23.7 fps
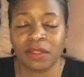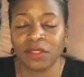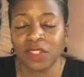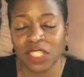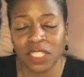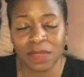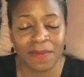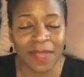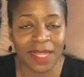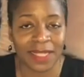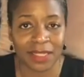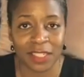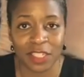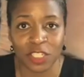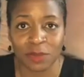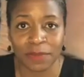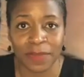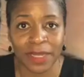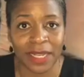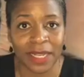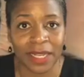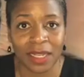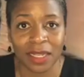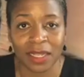just message
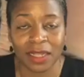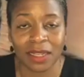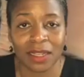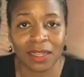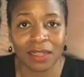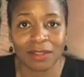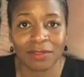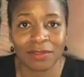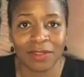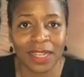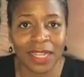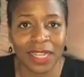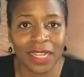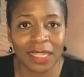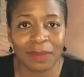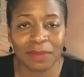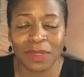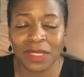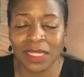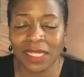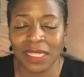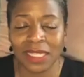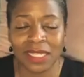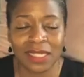me, right?
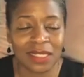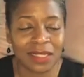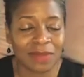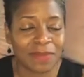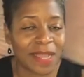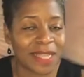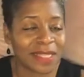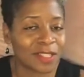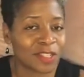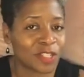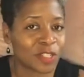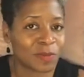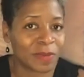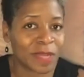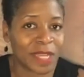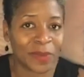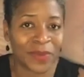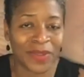Please message me.